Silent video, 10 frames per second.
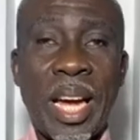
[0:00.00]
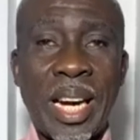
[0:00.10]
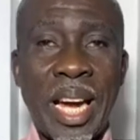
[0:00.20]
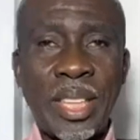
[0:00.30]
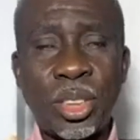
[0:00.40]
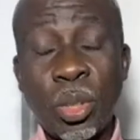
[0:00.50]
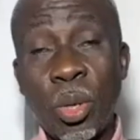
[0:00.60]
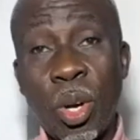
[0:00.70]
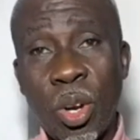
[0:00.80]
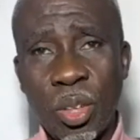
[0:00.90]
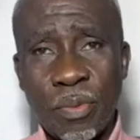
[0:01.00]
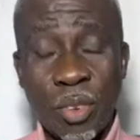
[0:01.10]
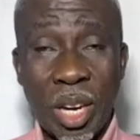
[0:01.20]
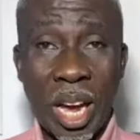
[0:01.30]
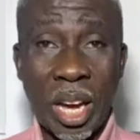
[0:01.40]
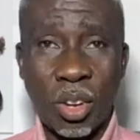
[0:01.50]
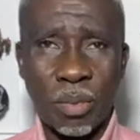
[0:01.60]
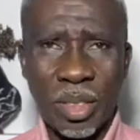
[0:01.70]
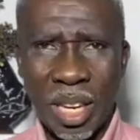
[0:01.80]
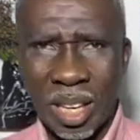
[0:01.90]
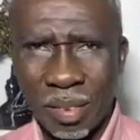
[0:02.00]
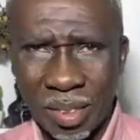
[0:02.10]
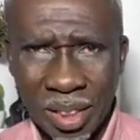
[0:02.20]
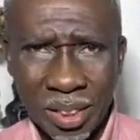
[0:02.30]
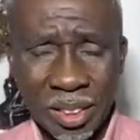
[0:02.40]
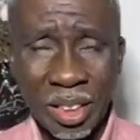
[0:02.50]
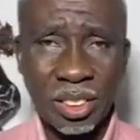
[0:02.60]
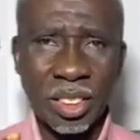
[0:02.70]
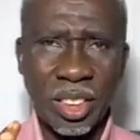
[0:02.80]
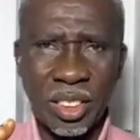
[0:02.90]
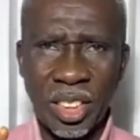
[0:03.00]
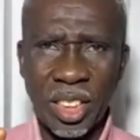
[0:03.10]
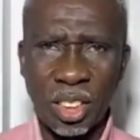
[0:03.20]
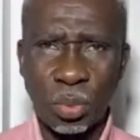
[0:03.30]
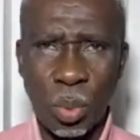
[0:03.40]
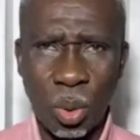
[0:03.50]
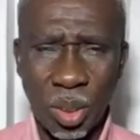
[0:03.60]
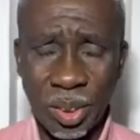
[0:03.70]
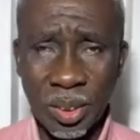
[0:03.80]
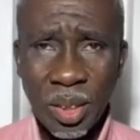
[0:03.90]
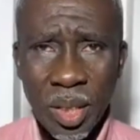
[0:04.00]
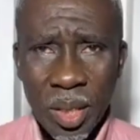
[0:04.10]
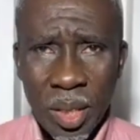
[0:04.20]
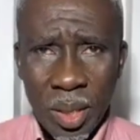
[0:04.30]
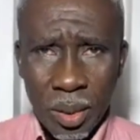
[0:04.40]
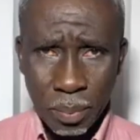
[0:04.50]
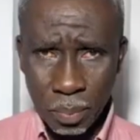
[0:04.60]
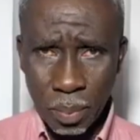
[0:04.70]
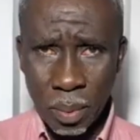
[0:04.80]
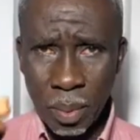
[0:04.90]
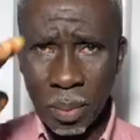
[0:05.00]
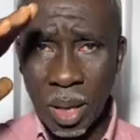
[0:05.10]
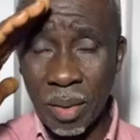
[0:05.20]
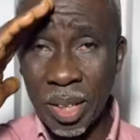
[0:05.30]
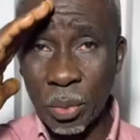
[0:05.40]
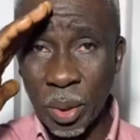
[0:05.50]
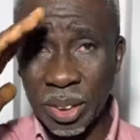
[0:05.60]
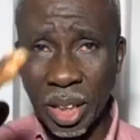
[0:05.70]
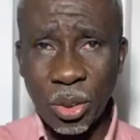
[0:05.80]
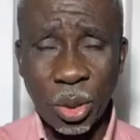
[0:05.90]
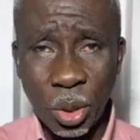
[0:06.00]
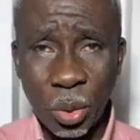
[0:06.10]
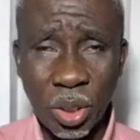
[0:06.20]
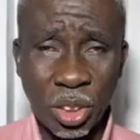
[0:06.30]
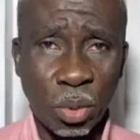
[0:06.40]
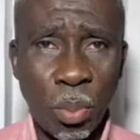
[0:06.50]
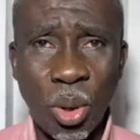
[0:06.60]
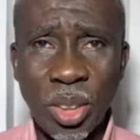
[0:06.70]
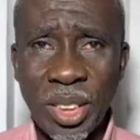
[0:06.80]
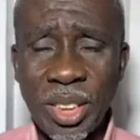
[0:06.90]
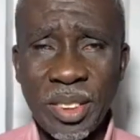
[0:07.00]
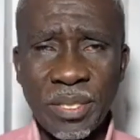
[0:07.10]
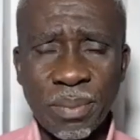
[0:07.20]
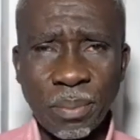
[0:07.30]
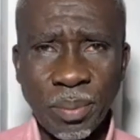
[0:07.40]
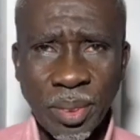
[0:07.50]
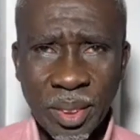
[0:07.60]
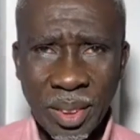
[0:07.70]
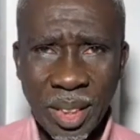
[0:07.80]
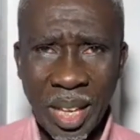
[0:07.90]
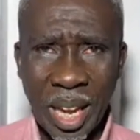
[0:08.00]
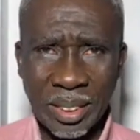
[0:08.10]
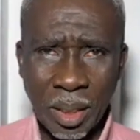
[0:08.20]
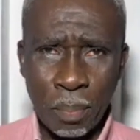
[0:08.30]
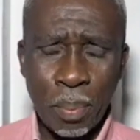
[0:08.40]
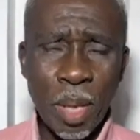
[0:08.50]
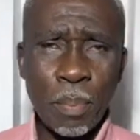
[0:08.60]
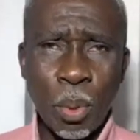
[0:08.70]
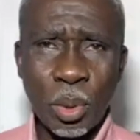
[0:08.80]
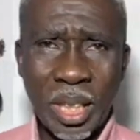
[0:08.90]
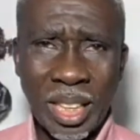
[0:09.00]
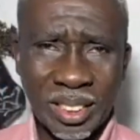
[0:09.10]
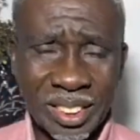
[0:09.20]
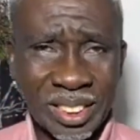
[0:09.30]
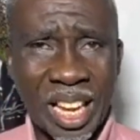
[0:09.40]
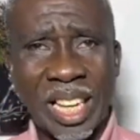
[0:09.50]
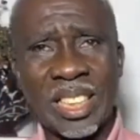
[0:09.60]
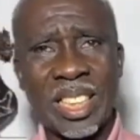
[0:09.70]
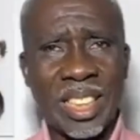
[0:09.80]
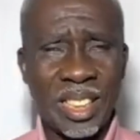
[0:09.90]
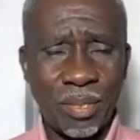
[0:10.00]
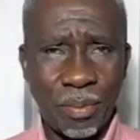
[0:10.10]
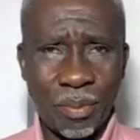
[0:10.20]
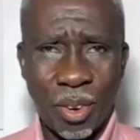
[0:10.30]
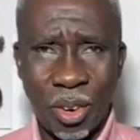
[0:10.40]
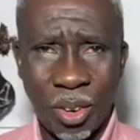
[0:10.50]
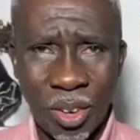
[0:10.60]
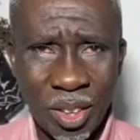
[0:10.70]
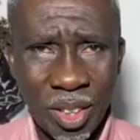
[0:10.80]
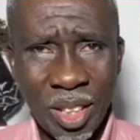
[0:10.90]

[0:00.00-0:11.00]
Arise, O Lord, for the ark of the covenant is risen this morning. Beloved, we salute you this morning as a people that stand in for